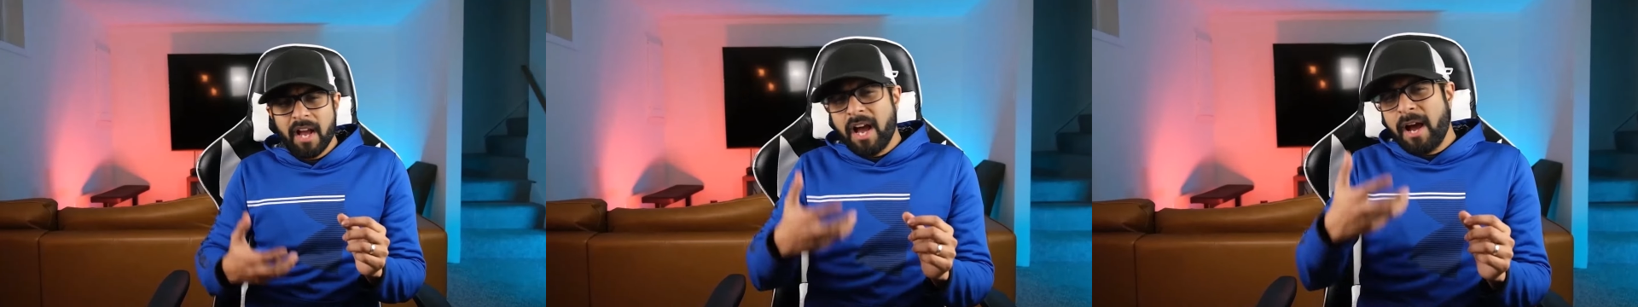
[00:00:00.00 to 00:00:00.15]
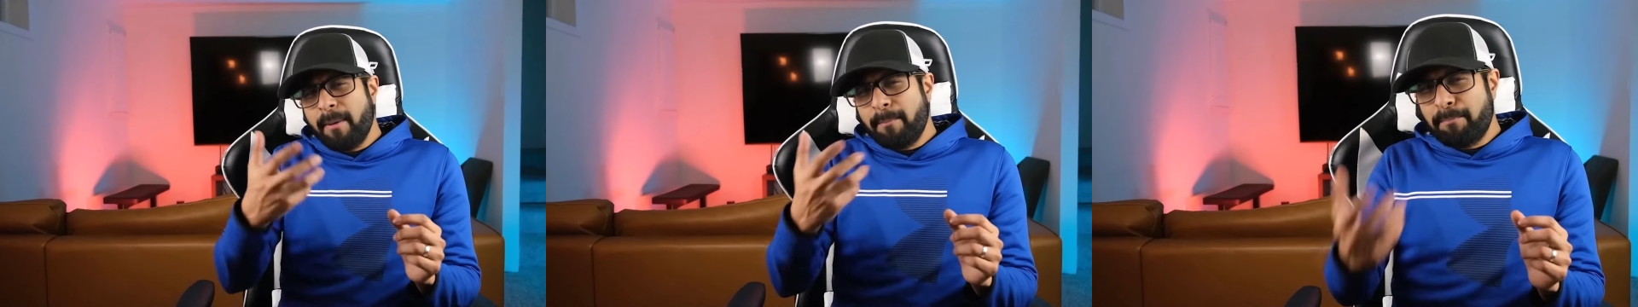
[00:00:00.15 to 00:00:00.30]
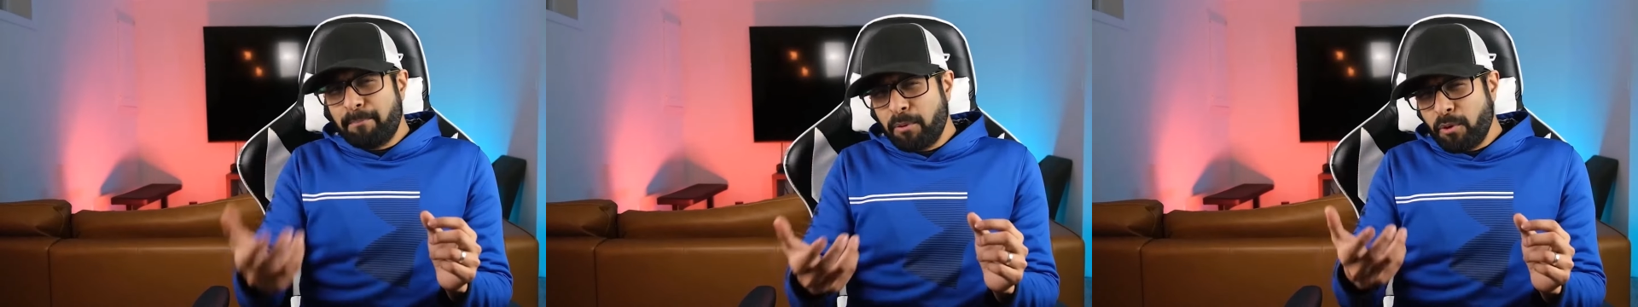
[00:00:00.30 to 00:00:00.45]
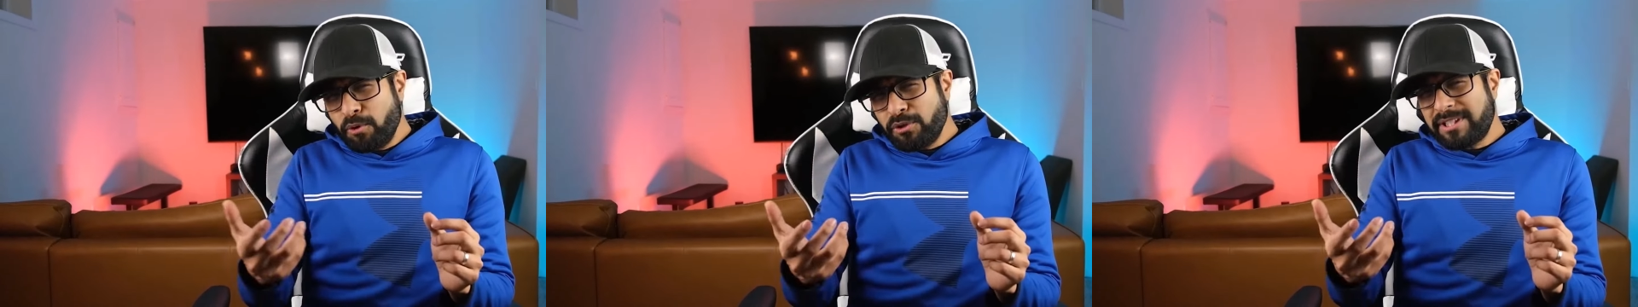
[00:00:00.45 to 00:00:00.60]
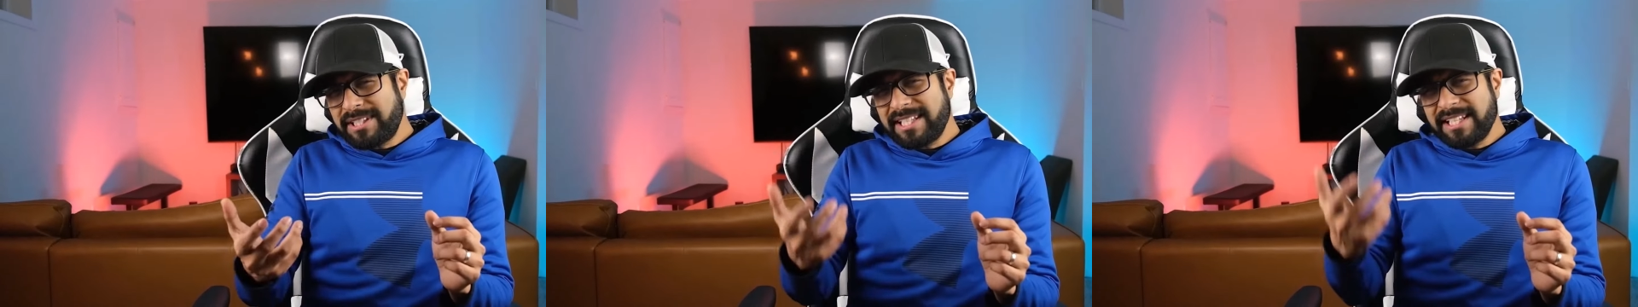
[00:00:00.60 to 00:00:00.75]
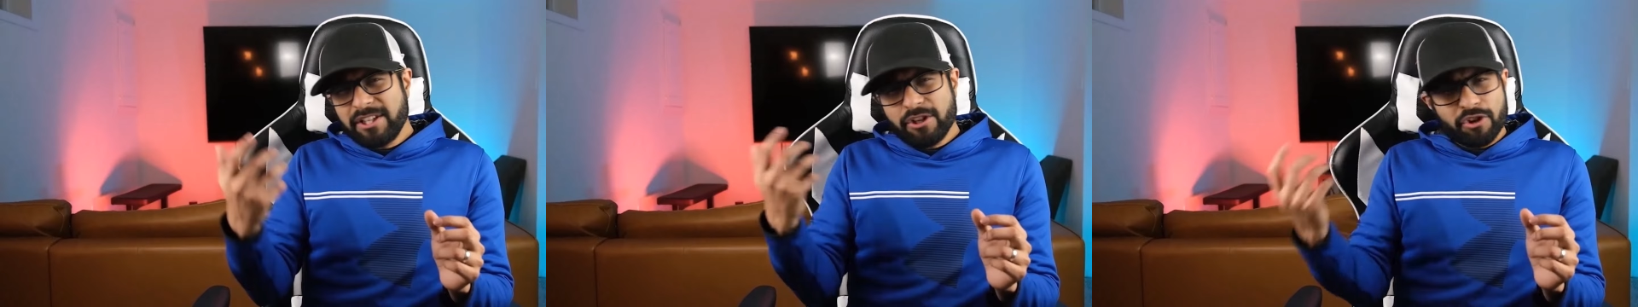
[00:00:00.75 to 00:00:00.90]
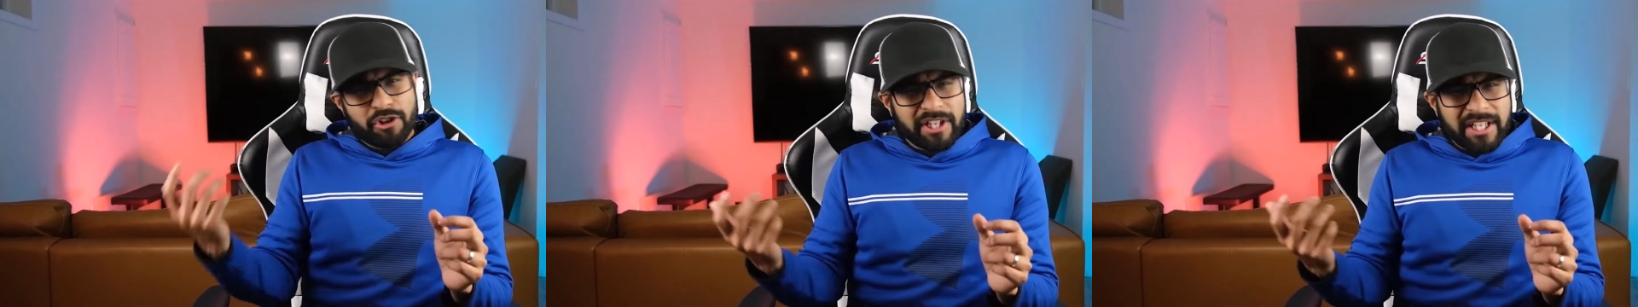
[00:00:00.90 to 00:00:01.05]
boosting
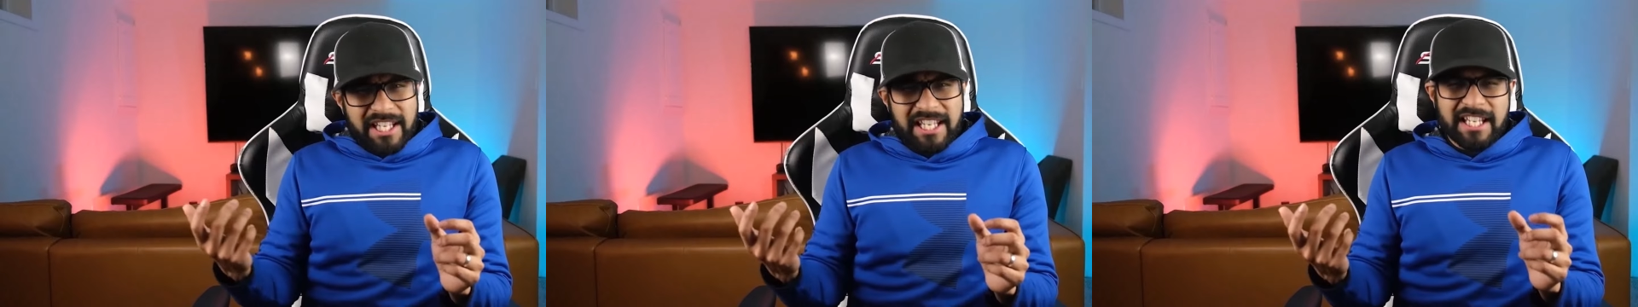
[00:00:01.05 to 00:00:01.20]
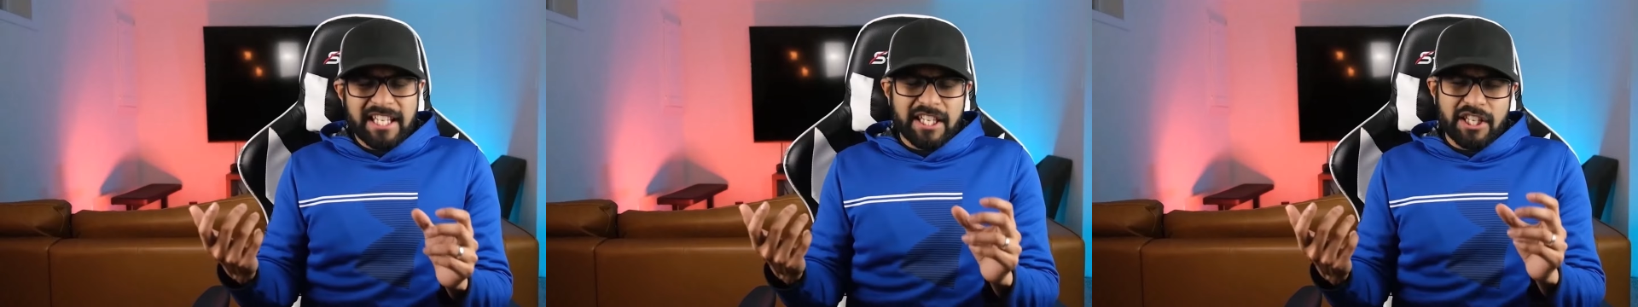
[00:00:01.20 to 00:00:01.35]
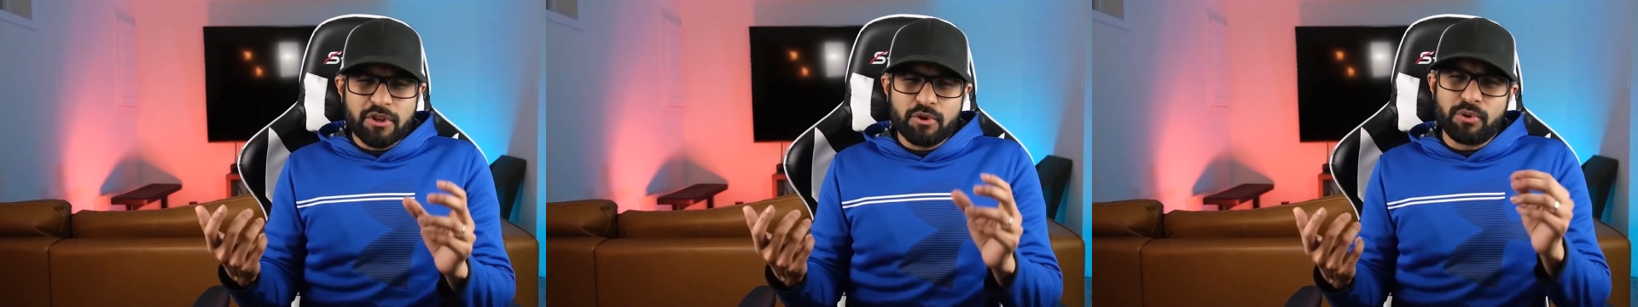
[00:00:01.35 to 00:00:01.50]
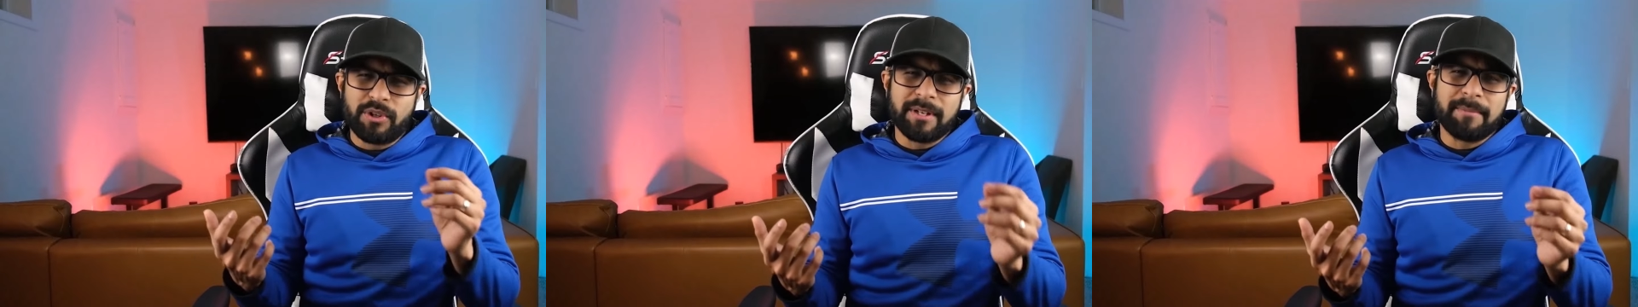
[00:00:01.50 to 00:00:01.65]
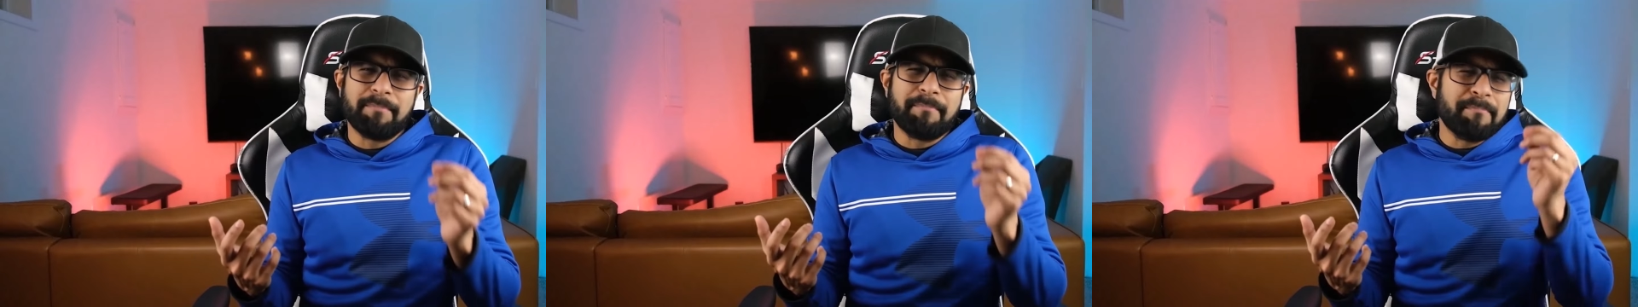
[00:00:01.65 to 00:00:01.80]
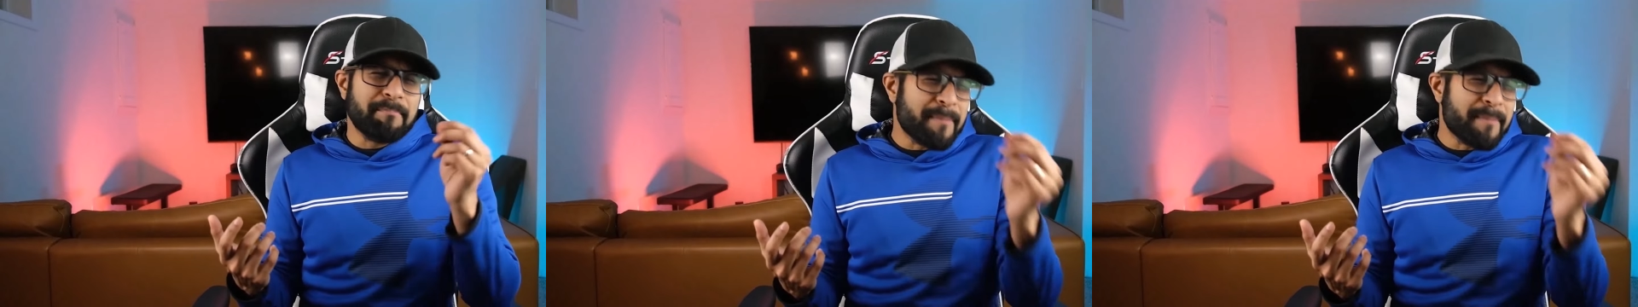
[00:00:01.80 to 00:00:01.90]
your EQ can